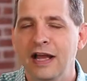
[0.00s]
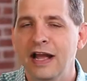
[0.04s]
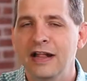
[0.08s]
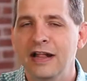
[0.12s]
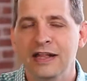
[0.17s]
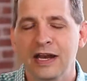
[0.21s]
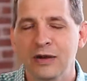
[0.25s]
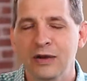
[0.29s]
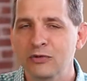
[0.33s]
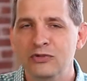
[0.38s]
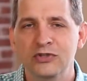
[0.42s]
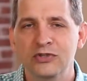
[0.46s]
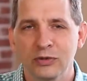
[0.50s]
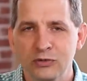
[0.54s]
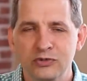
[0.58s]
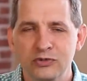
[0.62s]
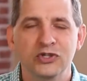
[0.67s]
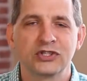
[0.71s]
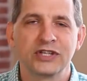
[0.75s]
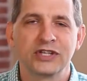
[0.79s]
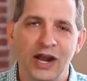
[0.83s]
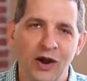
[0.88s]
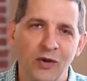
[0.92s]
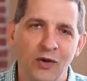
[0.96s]
that it was
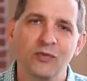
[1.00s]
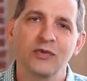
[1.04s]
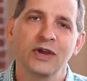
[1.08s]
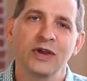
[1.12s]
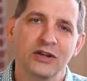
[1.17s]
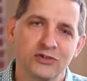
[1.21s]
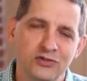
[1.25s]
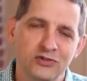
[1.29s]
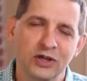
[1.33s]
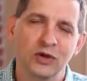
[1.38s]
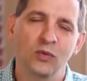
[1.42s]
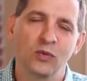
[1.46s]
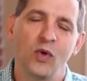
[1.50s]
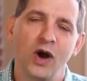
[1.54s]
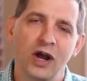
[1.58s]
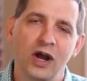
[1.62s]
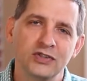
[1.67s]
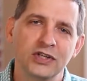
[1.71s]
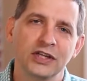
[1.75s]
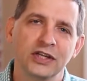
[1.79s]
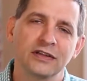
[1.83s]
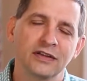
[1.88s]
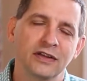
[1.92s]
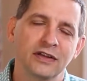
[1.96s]
just kind of interesting
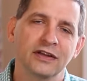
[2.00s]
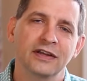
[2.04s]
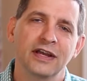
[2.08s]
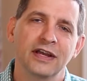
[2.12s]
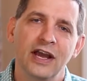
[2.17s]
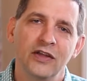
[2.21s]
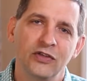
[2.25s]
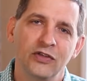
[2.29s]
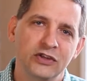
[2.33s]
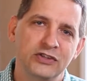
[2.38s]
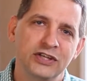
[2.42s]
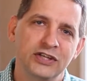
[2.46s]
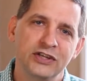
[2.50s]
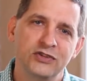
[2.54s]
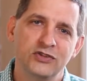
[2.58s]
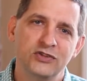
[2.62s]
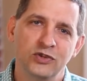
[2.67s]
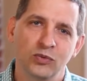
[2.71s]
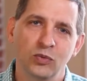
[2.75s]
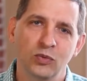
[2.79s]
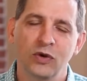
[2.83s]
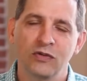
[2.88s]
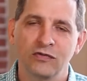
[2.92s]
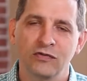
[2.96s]
watching. And the teachers
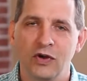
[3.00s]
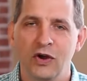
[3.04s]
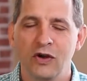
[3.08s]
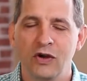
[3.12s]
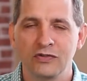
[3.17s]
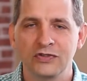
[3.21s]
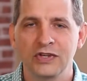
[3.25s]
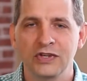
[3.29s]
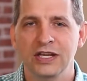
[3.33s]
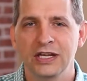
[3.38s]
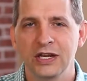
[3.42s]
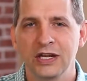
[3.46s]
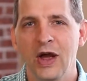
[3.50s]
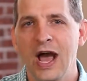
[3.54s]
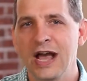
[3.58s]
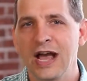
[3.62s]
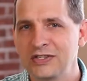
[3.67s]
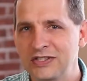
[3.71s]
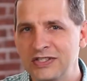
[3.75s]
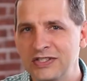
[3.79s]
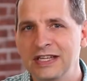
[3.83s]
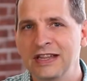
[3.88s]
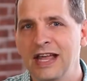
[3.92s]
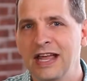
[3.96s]
that were involved say, I
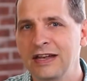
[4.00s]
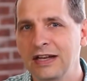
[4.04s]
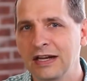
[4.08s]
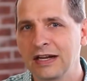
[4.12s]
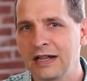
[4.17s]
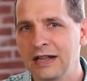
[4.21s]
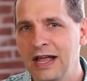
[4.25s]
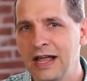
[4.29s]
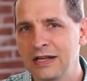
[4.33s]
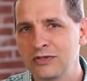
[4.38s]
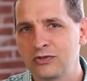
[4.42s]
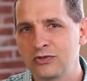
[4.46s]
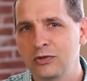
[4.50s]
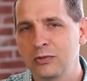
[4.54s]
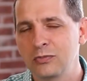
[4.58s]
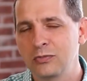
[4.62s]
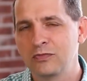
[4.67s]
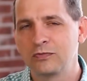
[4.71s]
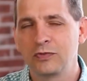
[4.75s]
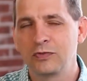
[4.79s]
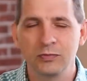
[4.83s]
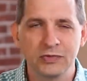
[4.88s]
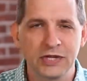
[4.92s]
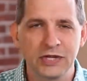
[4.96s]
see that in the classroom
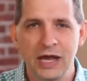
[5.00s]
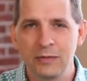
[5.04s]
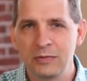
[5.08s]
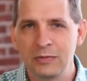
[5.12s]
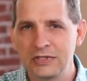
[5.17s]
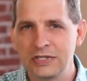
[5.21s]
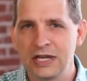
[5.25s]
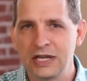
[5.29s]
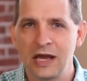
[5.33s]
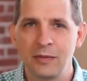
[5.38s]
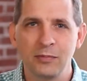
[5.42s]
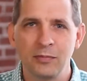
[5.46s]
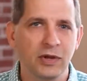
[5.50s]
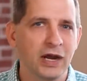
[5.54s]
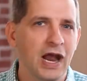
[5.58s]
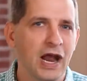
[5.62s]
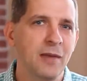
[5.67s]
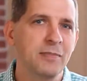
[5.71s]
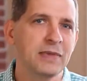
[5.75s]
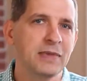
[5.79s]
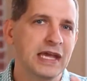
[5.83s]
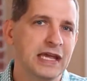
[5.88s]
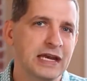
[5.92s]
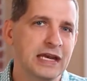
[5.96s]
from time to time, but
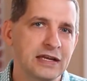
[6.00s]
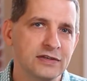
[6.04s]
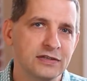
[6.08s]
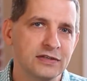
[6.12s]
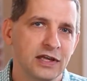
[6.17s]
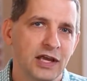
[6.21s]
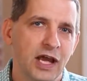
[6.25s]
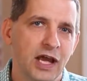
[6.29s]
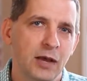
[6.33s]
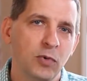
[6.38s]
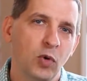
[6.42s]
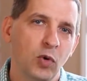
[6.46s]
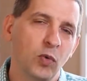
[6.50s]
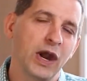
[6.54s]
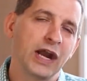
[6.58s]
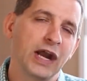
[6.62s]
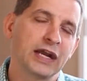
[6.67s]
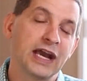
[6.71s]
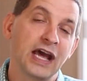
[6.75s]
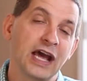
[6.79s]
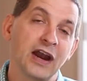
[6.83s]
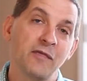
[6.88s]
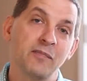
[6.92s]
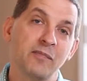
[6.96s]
I'm in it. But when I
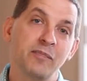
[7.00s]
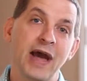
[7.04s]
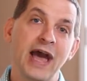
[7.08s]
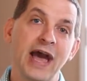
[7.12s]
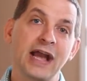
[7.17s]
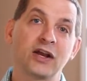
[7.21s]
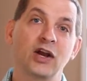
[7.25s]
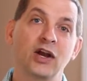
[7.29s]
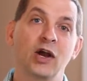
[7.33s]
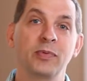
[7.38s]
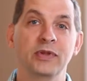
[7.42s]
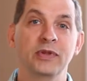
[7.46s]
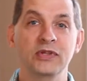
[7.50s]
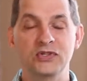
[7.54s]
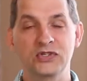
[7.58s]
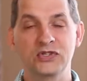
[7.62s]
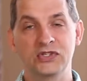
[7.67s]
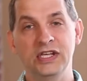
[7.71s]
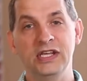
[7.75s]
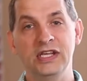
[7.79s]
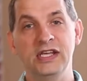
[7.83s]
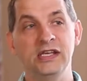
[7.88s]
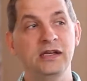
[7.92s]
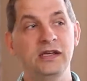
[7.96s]
kind of back up and
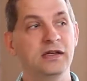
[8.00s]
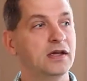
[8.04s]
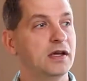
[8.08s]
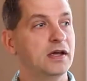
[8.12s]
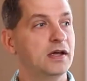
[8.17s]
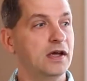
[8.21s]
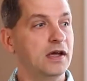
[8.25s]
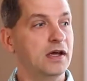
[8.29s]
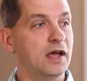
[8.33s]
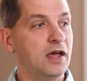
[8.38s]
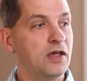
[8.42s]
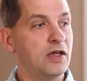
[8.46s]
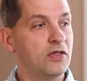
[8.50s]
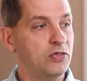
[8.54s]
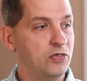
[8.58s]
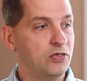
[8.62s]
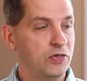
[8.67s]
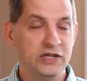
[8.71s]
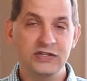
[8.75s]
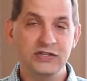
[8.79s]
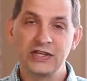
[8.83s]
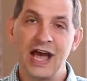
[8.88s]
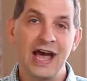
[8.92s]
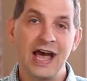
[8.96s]
see,
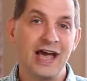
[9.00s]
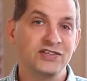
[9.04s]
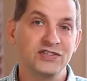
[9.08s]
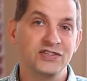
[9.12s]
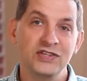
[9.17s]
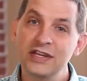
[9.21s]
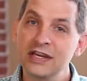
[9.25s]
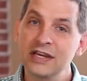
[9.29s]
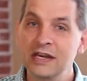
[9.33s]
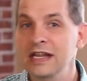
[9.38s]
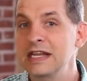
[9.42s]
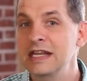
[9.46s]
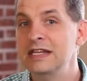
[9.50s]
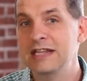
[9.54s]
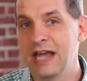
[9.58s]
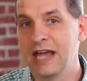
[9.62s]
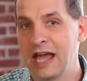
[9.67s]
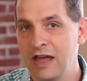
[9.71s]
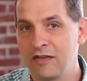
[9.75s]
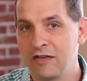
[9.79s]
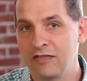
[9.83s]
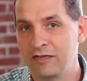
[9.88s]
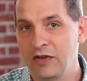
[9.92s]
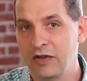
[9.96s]
these Is need to
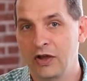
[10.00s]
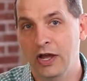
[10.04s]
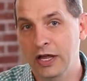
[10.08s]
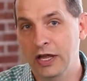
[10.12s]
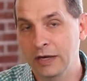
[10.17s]
have fun.